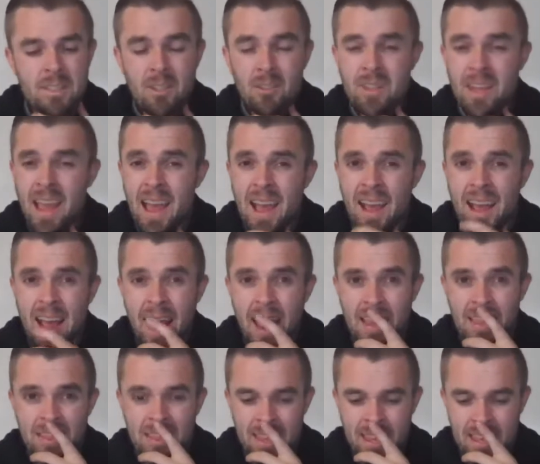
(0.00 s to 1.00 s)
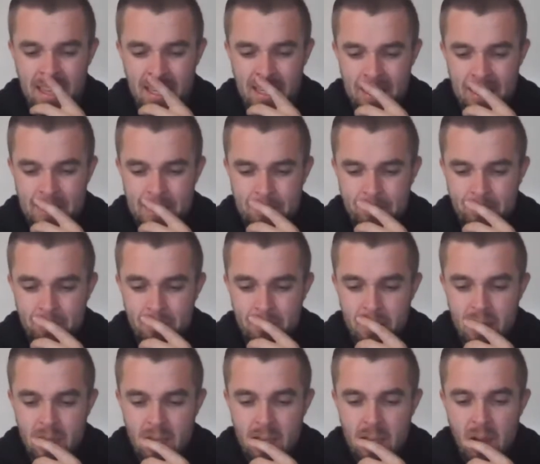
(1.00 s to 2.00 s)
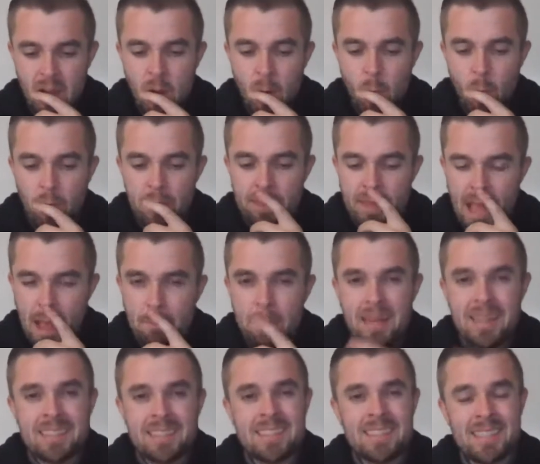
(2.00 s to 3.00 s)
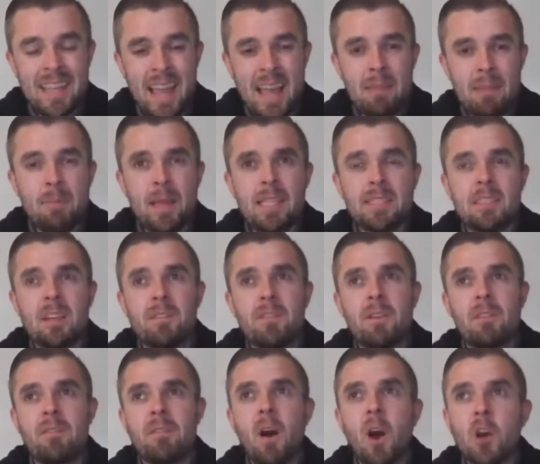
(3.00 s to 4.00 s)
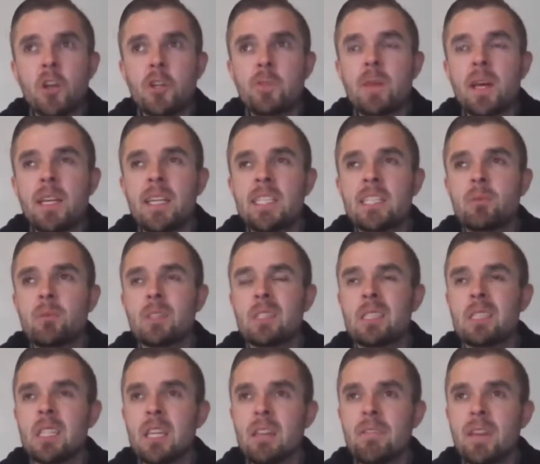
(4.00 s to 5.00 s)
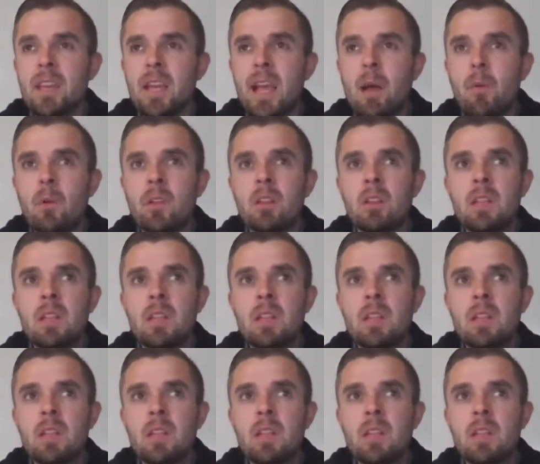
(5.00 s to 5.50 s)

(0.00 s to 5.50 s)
So, yeah, I think With that being said, based off the volume that he's receiving, I